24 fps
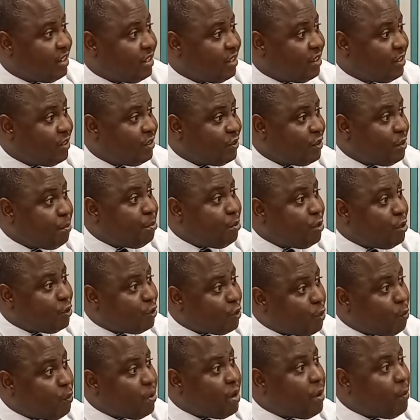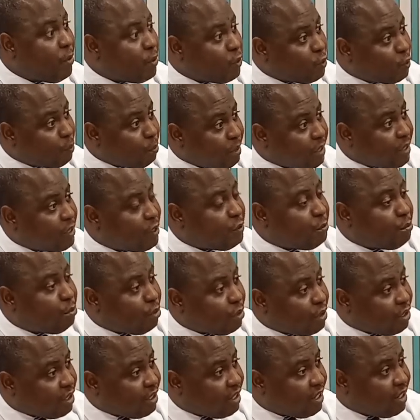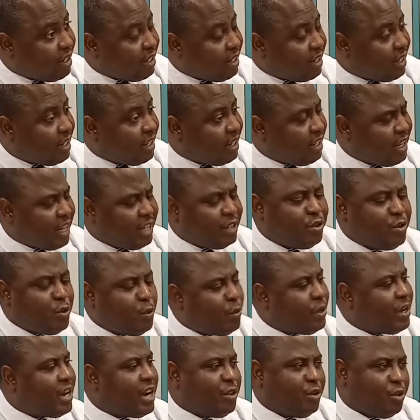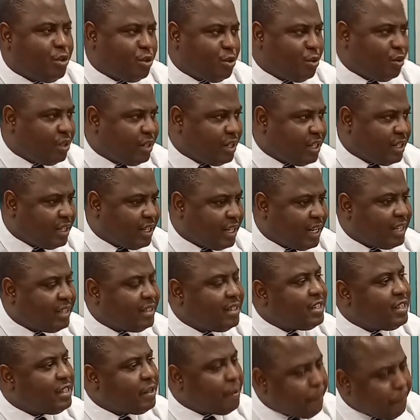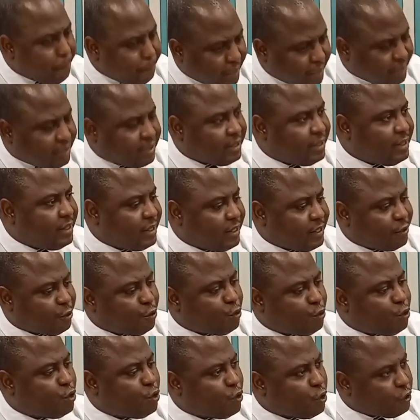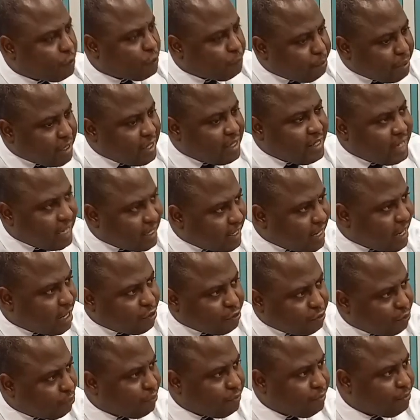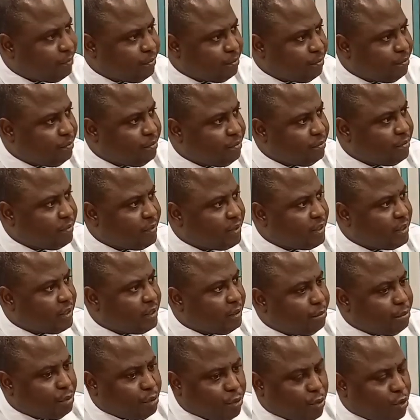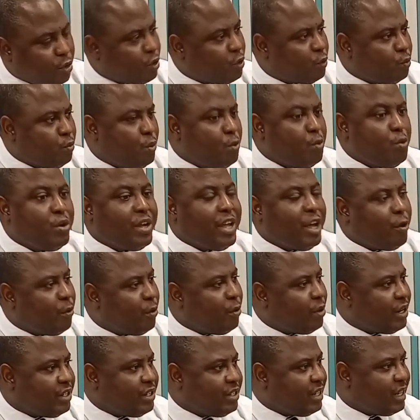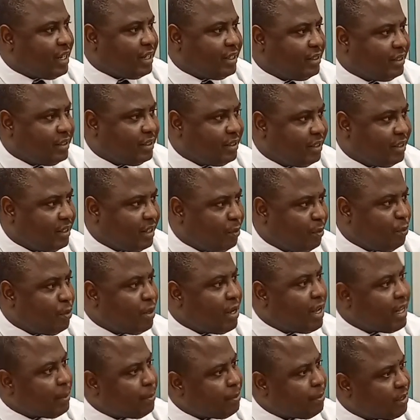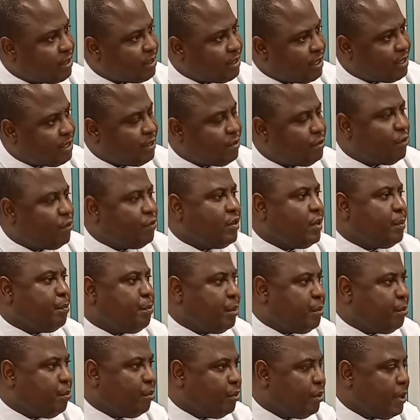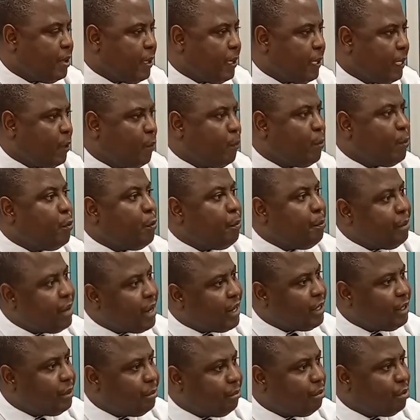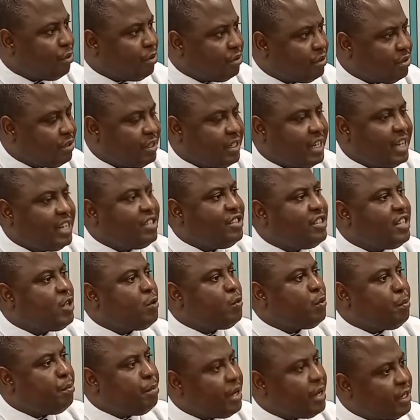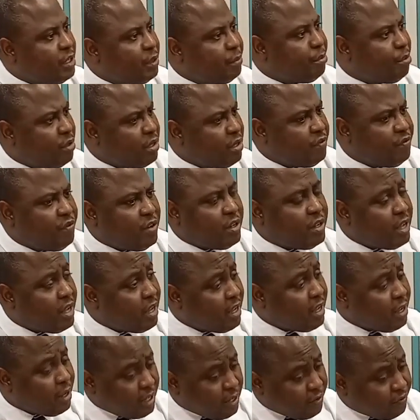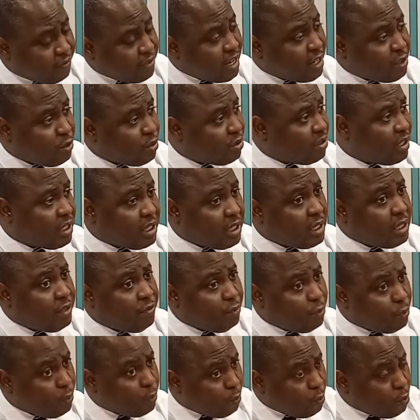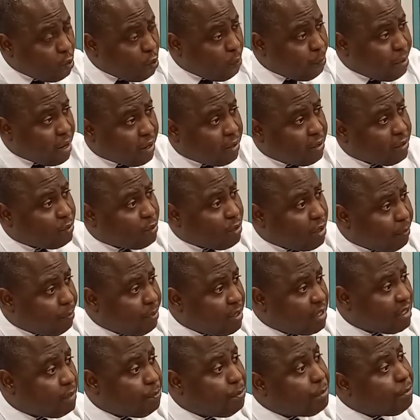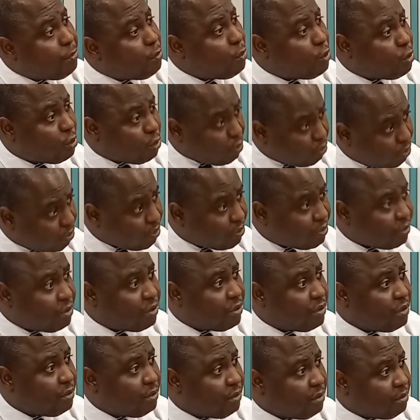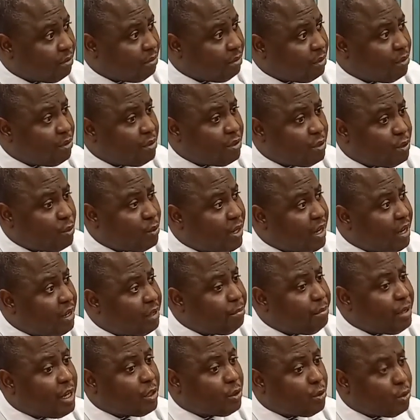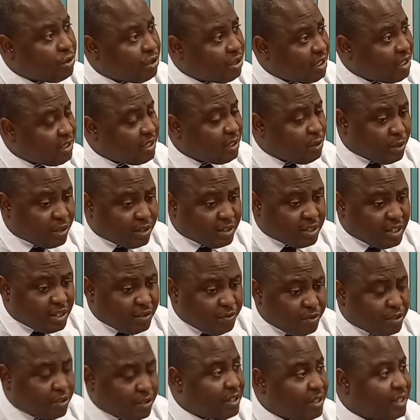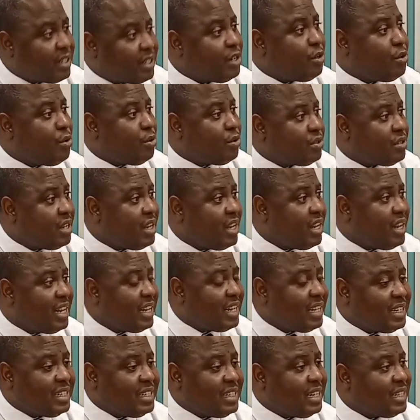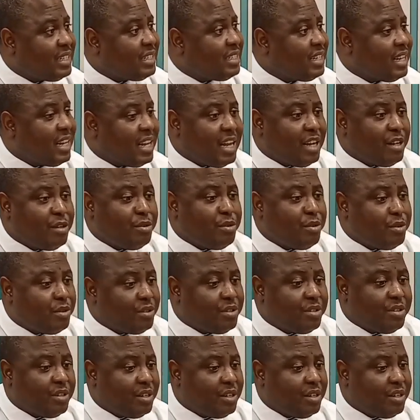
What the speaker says: Somebody somewhere wants to make his money. And so we cannot tolerate that. I think the best thing is to suspend that action, because we won't encourage that. We are representatives of the people. We will bear the brunt. Nigerians will bear the brunt. In fact, if care is not taken, if you go back to our place, people will stone us, because you can't be associating yourself with certain laws that are not